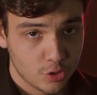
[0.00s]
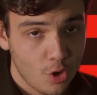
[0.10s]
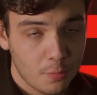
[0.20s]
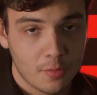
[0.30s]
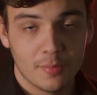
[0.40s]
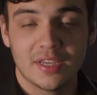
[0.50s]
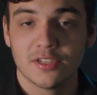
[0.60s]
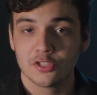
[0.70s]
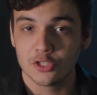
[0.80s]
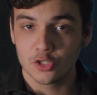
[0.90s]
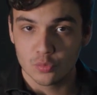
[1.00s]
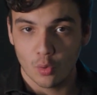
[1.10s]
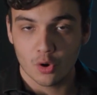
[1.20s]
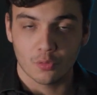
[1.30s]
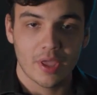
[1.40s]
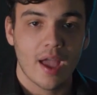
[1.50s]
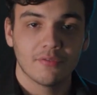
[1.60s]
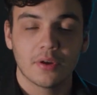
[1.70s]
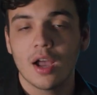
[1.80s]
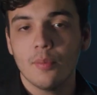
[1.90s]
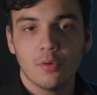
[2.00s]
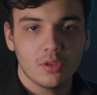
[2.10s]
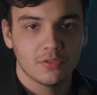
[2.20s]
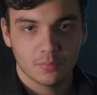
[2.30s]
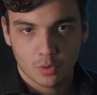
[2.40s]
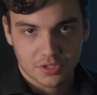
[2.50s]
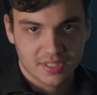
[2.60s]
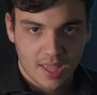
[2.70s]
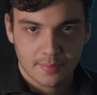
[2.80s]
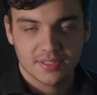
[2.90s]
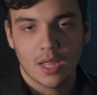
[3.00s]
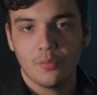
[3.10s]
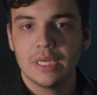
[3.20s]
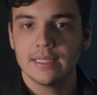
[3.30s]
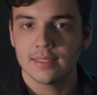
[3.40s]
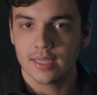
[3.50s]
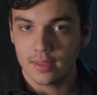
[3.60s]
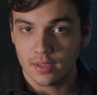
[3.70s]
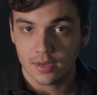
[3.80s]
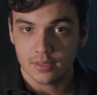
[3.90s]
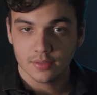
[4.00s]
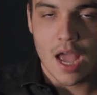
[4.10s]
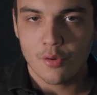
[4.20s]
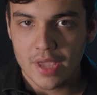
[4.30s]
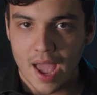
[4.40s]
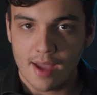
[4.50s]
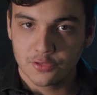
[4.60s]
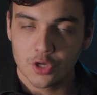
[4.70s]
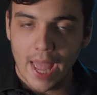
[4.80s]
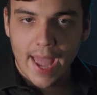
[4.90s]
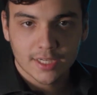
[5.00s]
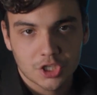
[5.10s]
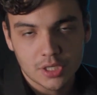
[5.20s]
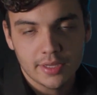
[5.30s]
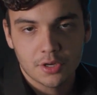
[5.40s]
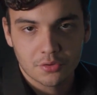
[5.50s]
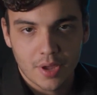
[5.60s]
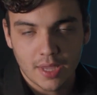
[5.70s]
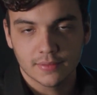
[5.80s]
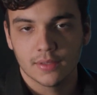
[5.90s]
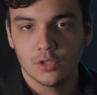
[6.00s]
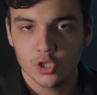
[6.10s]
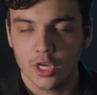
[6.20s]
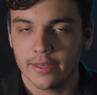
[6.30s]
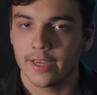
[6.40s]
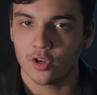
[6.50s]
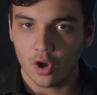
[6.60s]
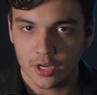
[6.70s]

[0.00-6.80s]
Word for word: Nope, mm. because there is more. We have a couple of more steps that we need to get done. Now we have to actually create the lookalike